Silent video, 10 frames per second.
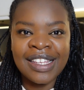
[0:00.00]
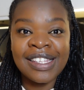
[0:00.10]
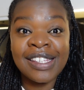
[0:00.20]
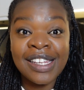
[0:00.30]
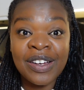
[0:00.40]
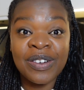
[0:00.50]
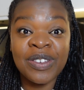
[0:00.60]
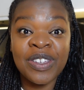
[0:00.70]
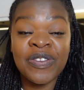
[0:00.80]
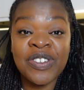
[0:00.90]
So,
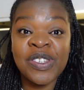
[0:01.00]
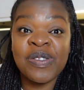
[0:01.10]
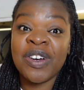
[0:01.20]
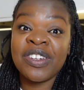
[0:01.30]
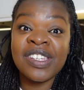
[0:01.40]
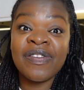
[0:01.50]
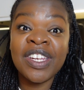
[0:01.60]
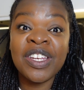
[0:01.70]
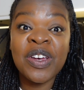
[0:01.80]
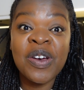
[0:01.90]
you've just watched the
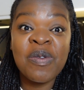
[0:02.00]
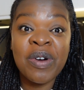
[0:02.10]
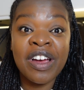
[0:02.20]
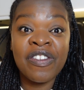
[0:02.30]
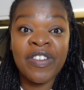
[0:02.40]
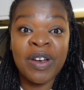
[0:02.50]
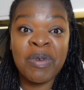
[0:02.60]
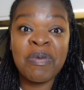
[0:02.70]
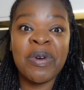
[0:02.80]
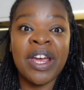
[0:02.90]
video where I found
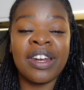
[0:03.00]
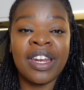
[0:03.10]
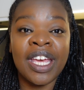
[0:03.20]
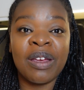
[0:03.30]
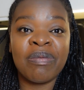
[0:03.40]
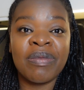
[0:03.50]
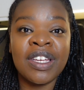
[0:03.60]
my brand name.